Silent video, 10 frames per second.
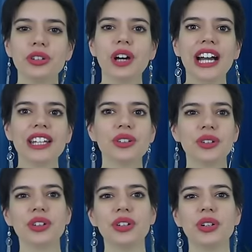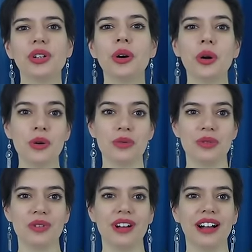you know, I don't know
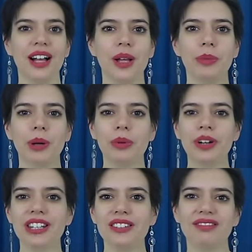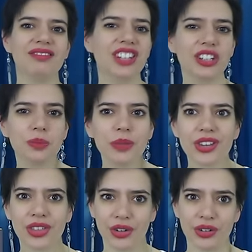who. Probably not
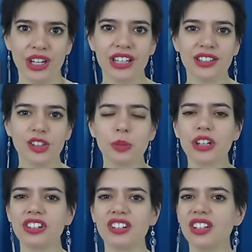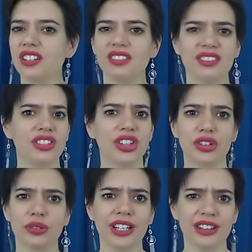me though, and especially
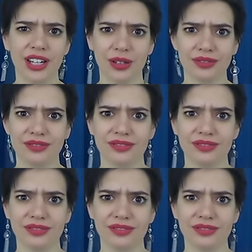not right now.